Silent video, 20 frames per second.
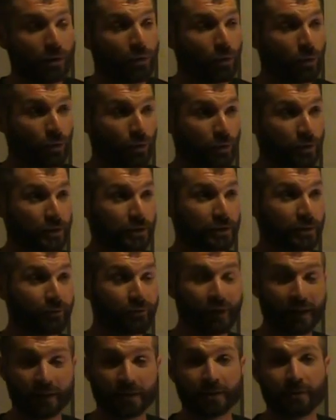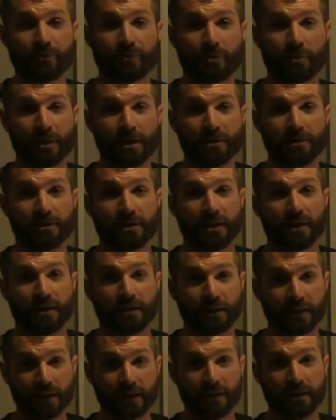or some vital information that
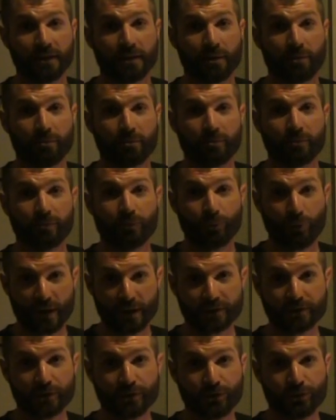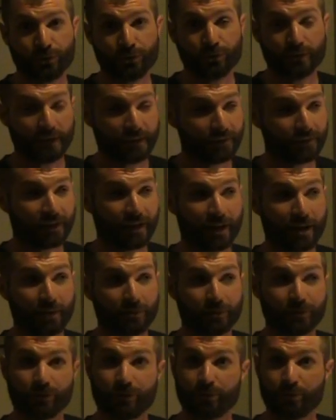could get them rescue in time
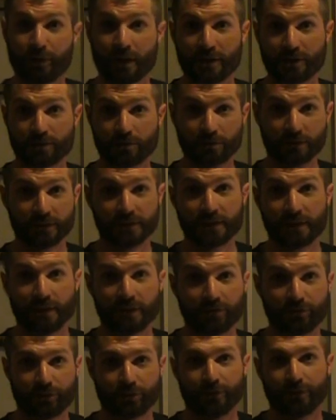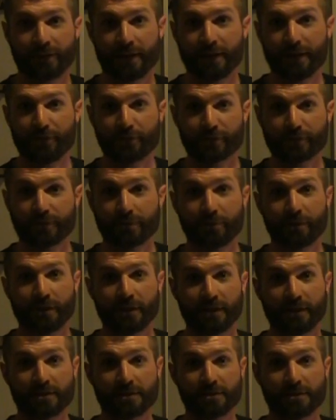to possibly save their life or somebody
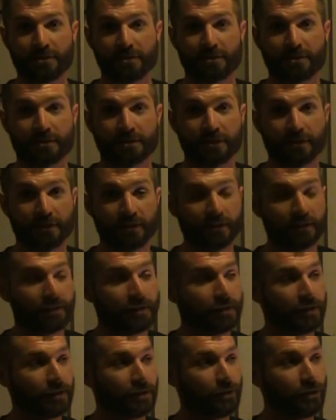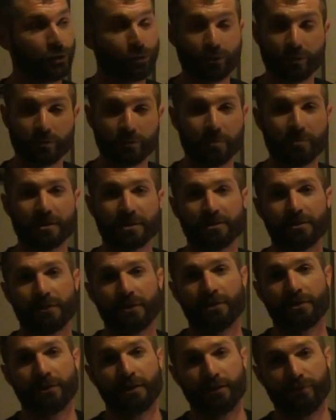else's, you don't want to be messing
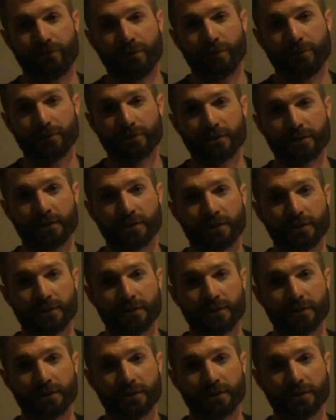around on that frequency.